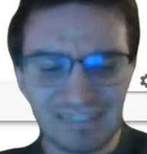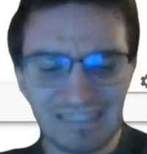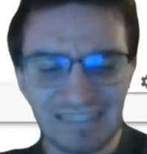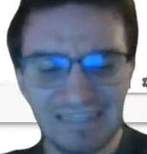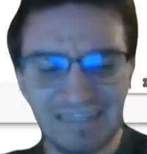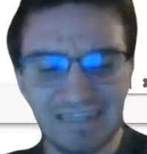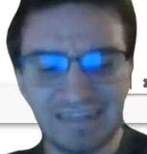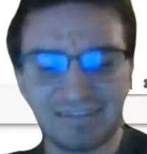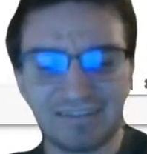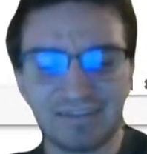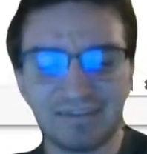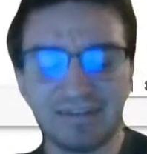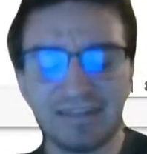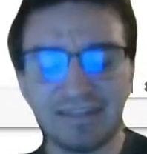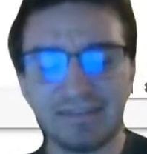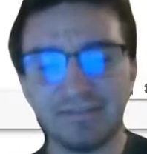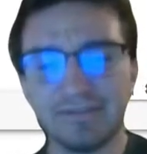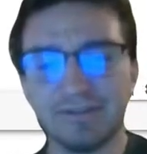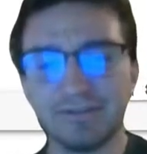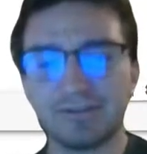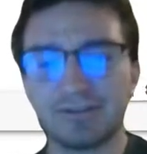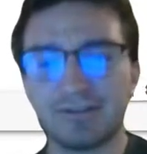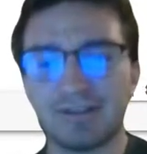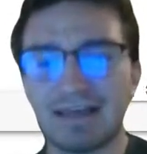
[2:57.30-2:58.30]
it's a neat
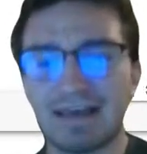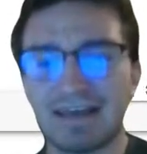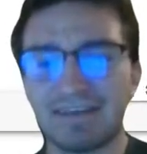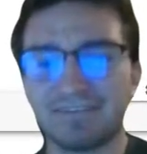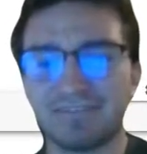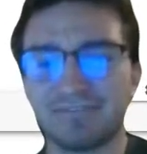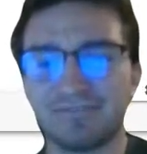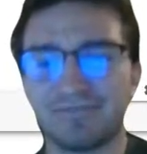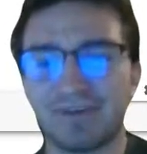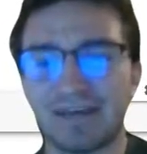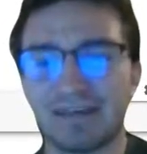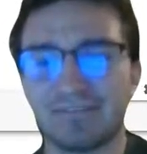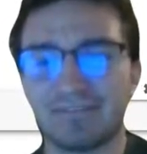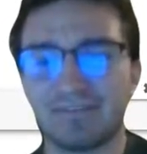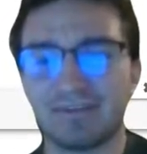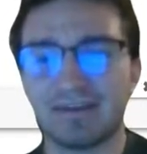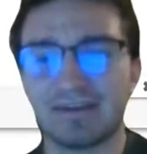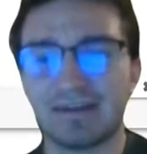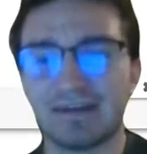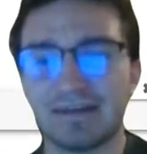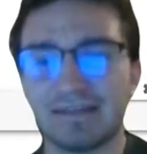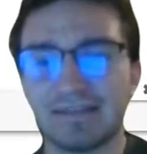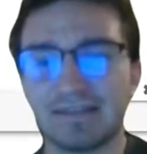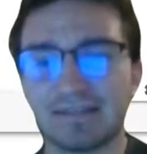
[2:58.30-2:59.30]
little class in
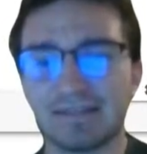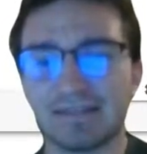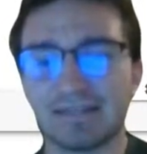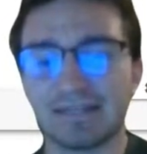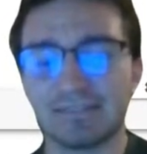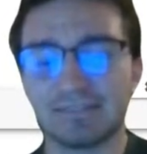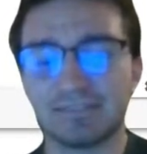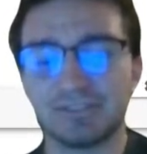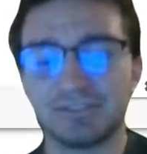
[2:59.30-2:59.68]
FastAI that lets